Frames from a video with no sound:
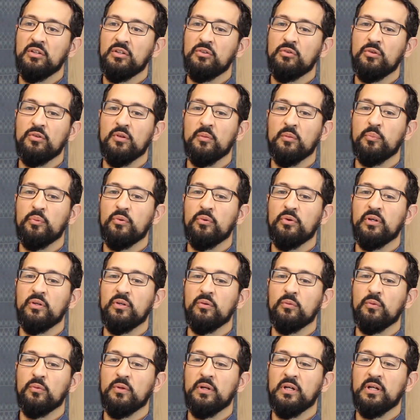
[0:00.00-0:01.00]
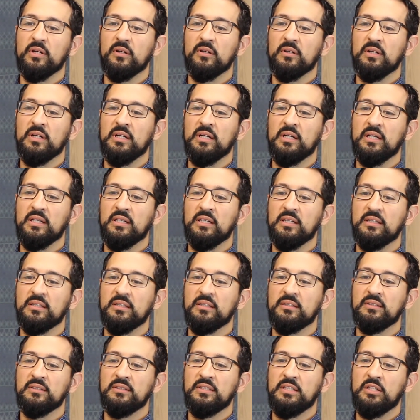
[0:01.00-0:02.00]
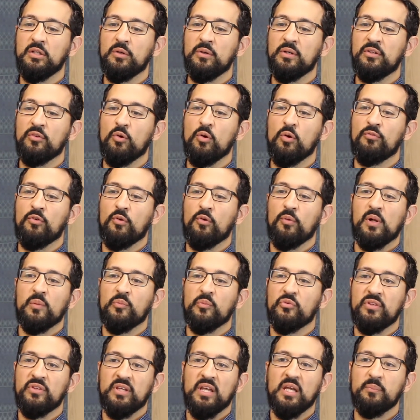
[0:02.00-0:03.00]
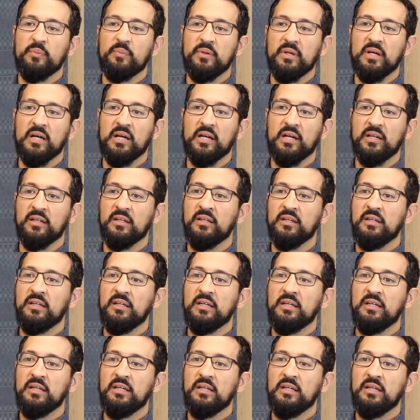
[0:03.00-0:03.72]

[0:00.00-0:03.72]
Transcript: to the point where it overwhelms the API,